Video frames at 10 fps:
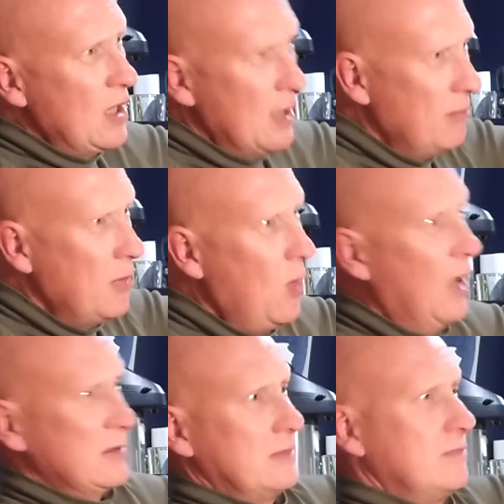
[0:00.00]
Number
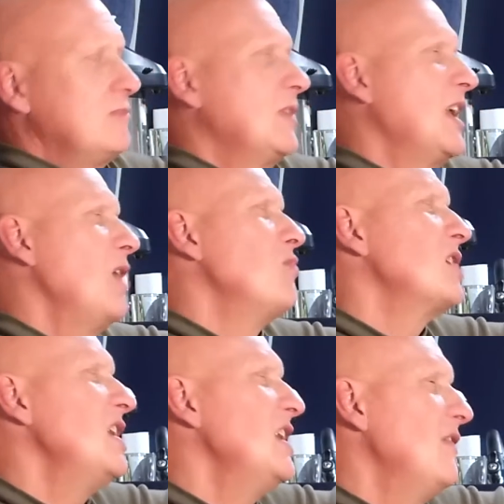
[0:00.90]
one, it
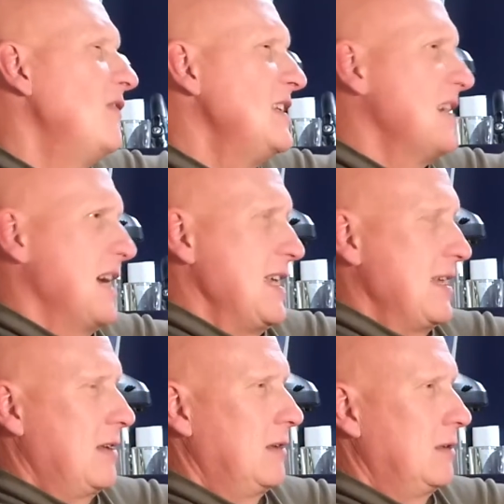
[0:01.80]
was a lovely
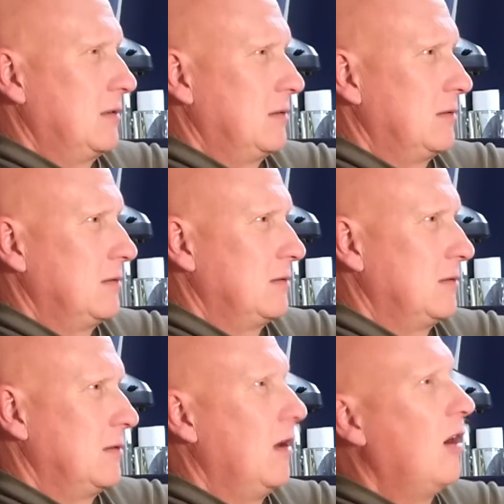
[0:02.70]
day.
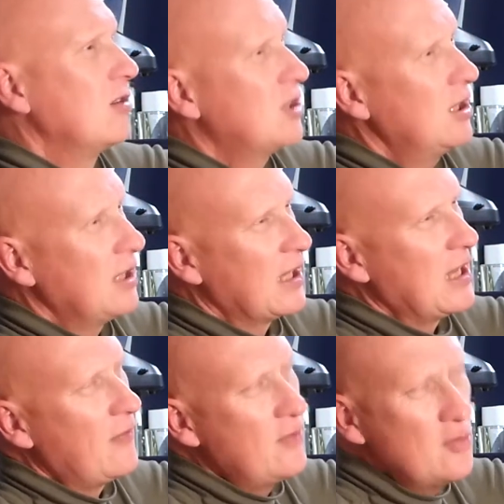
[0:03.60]
I tell you,
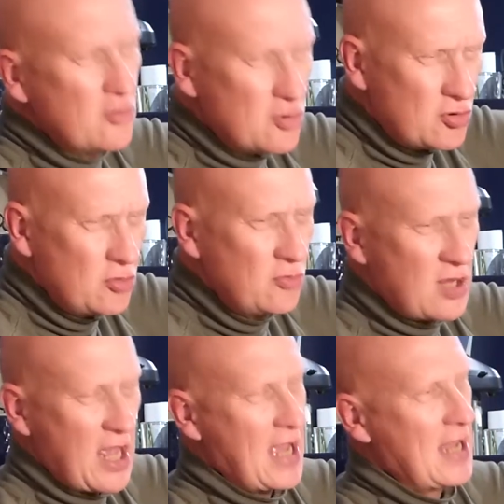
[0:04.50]
if you're
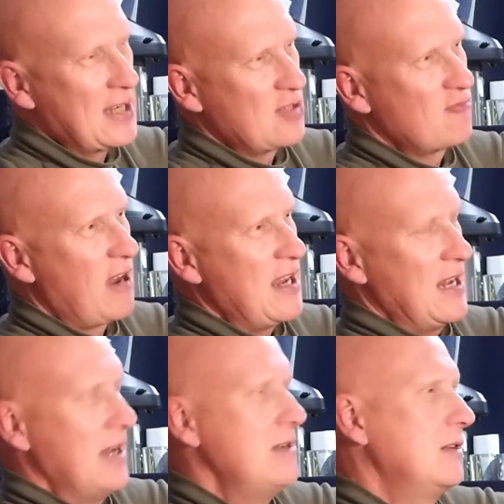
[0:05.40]
stood there and it's
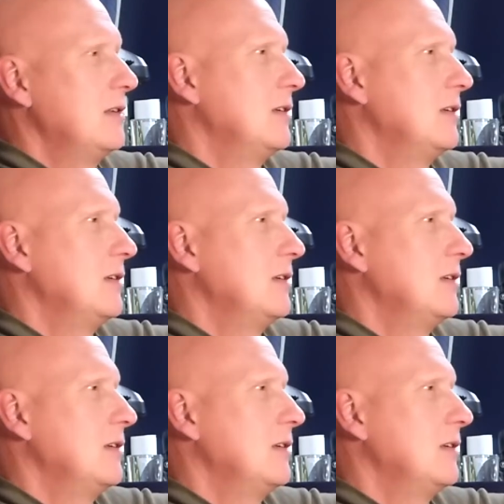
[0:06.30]
raining,